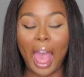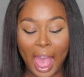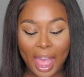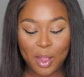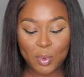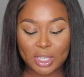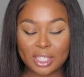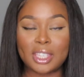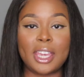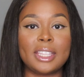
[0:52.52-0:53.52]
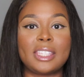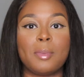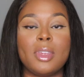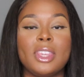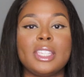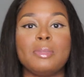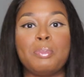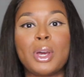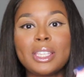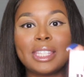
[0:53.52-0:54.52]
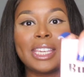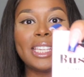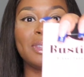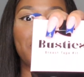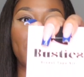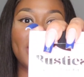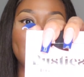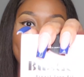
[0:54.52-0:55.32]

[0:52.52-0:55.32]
I was sent some of this Busties breast